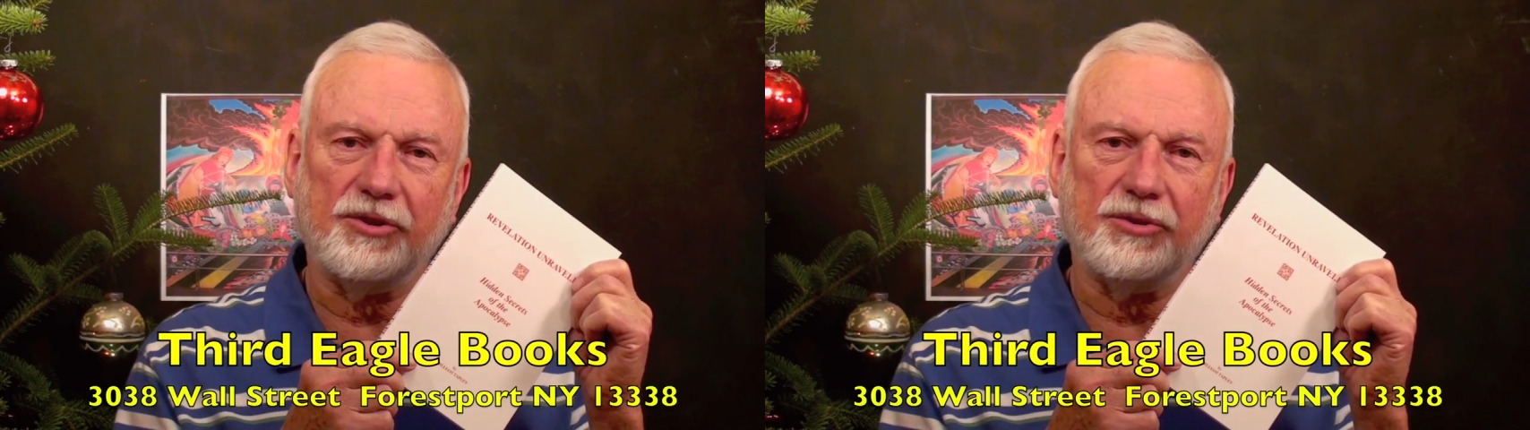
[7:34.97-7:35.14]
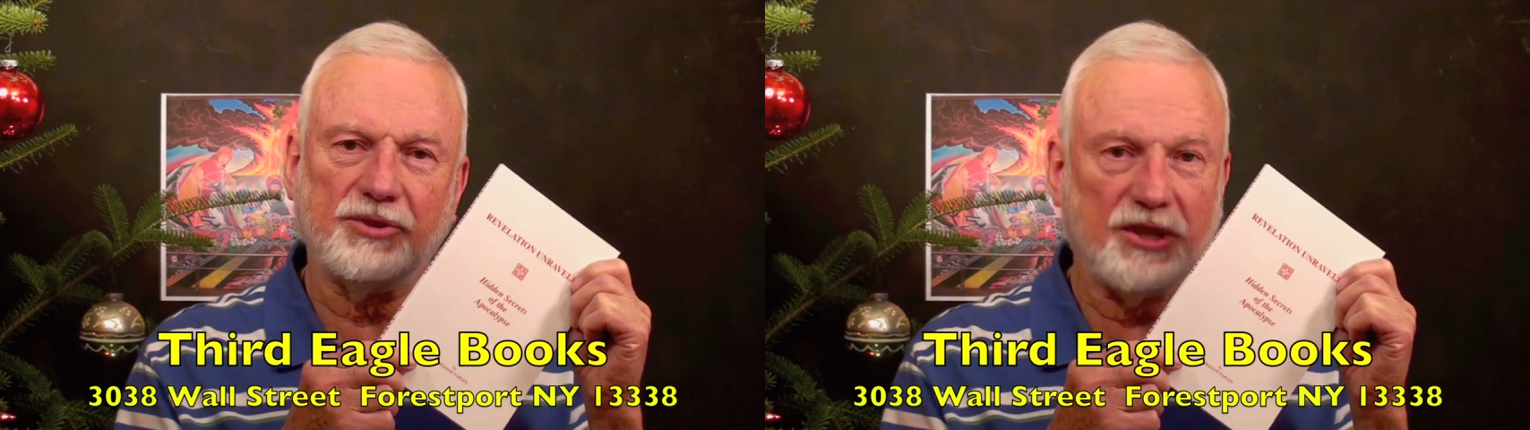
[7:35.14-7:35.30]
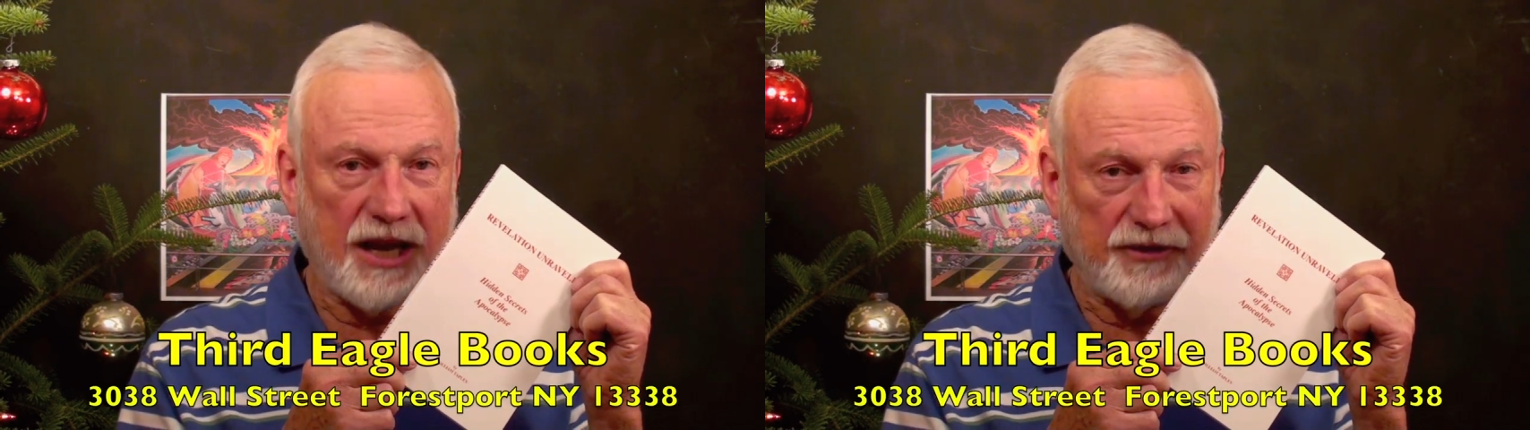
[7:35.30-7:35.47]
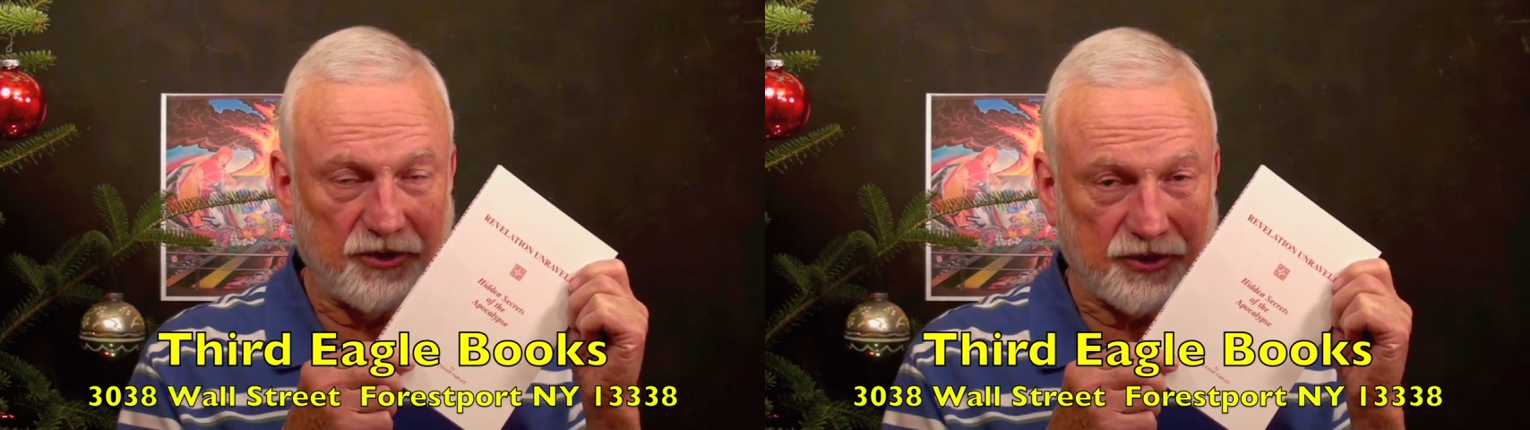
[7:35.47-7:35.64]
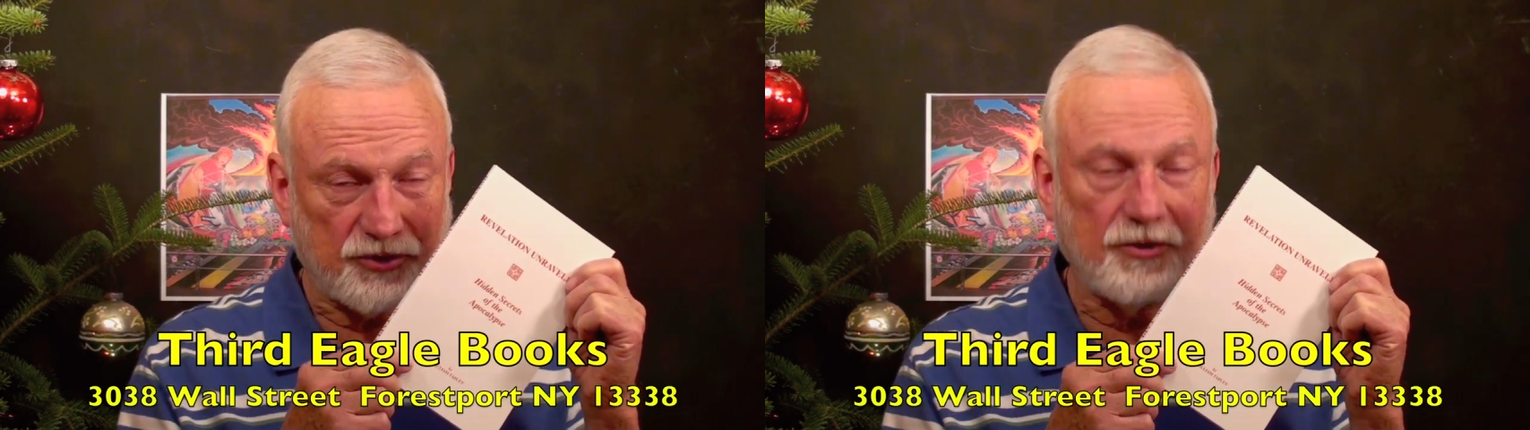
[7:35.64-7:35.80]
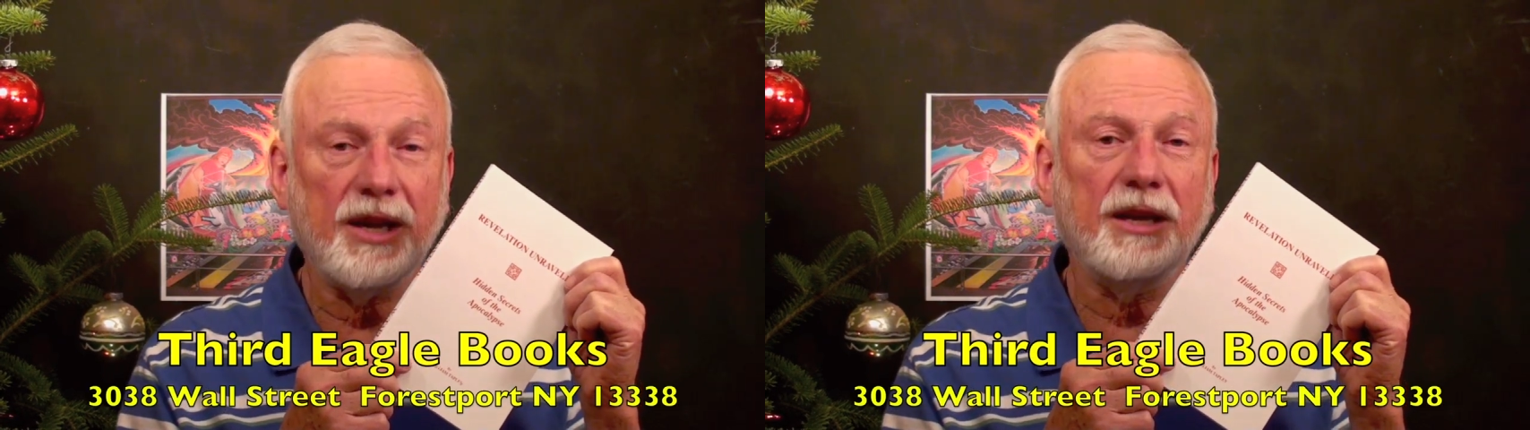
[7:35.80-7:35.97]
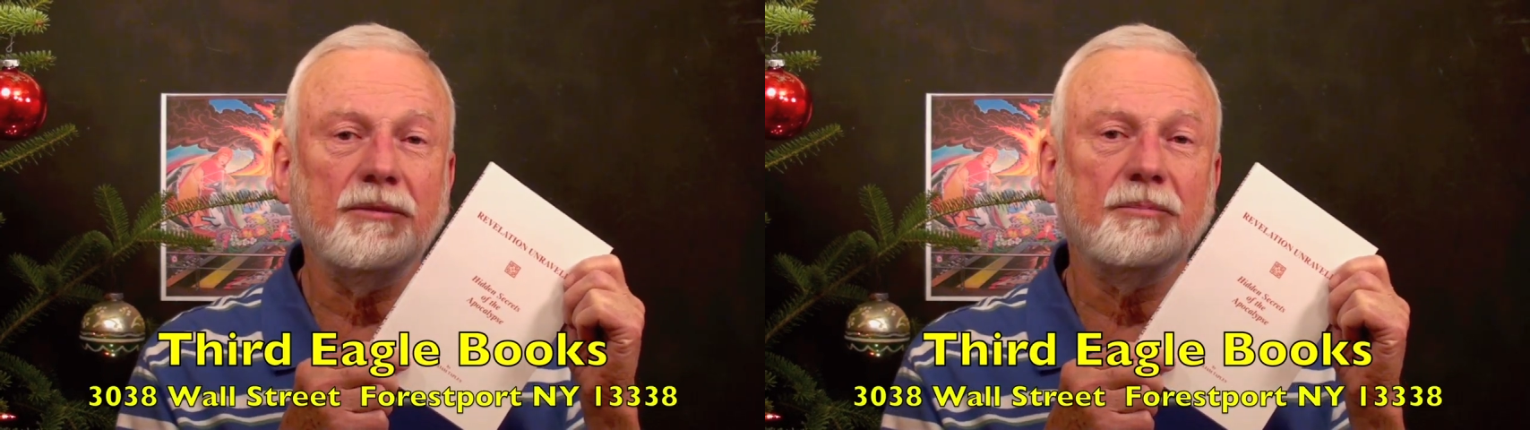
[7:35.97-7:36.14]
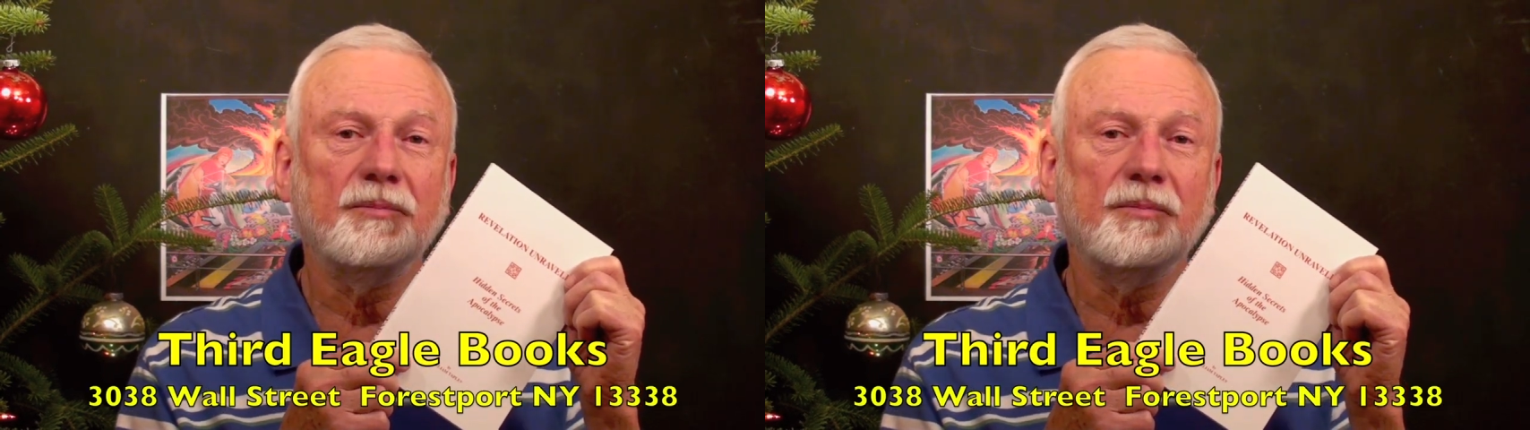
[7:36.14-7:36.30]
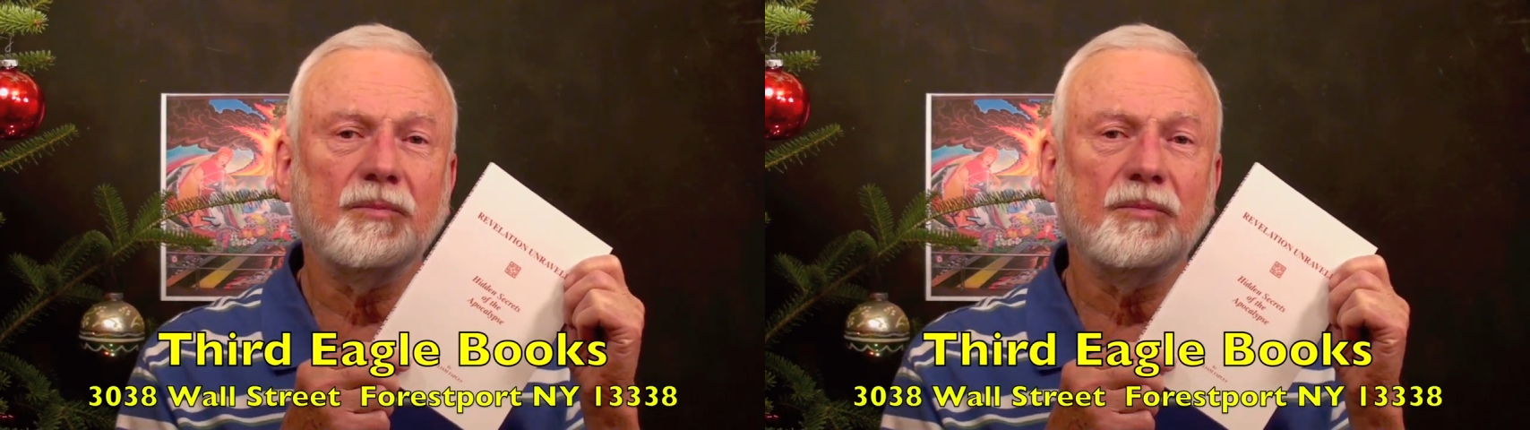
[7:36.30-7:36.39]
you see on your screen